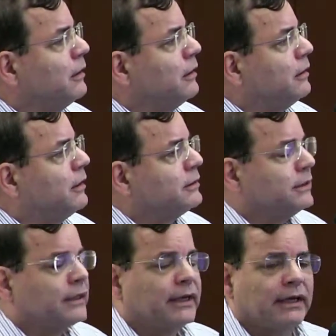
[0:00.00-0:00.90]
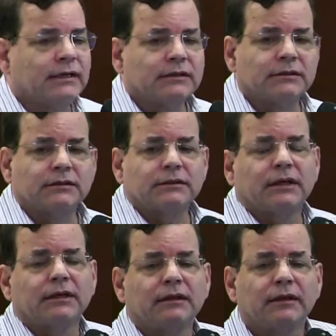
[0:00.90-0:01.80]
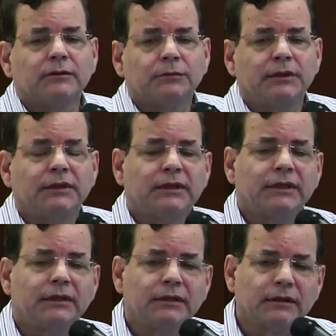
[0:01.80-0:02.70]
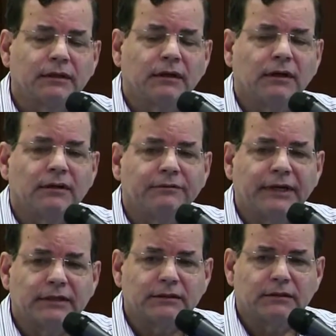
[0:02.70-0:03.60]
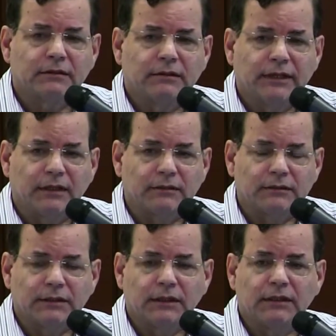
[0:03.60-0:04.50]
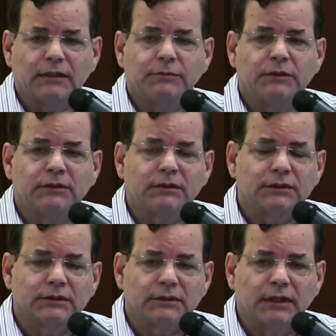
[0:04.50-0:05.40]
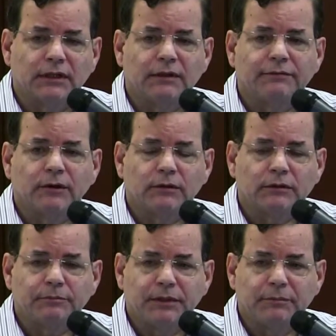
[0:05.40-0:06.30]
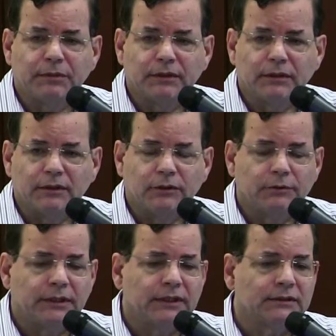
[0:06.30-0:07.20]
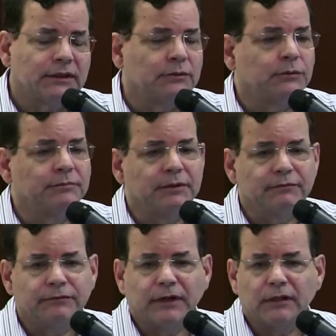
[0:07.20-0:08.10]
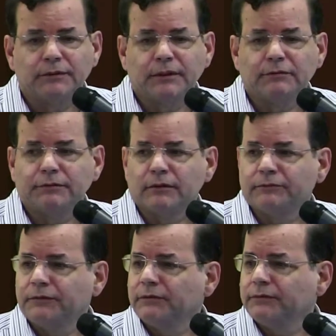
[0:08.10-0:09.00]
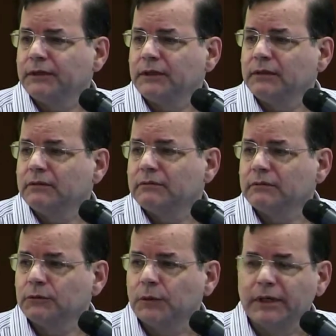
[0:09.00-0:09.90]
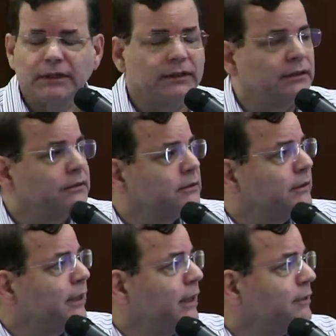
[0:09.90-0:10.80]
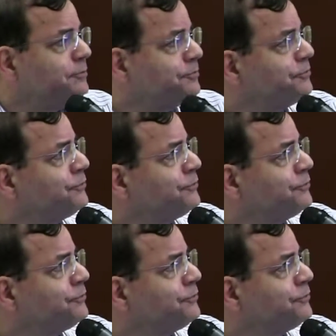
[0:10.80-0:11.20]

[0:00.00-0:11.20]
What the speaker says: This again is a study that we did in the cardiovascular health study, which is a study of older people in the US that we've been following for 15, 20 years now.